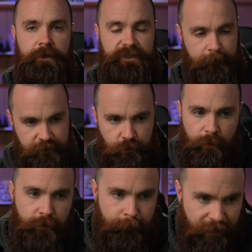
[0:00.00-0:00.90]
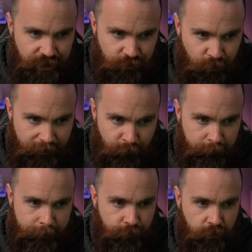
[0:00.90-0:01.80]
Step two, we want to make sure that when
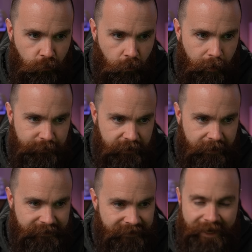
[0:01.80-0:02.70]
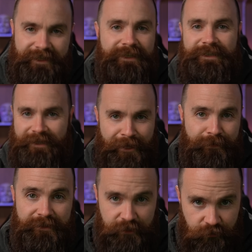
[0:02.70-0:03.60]
people go to our website, it's nice, safe,
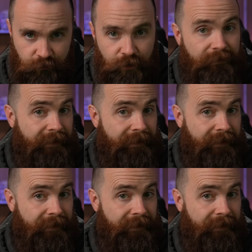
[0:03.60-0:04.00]
and secure,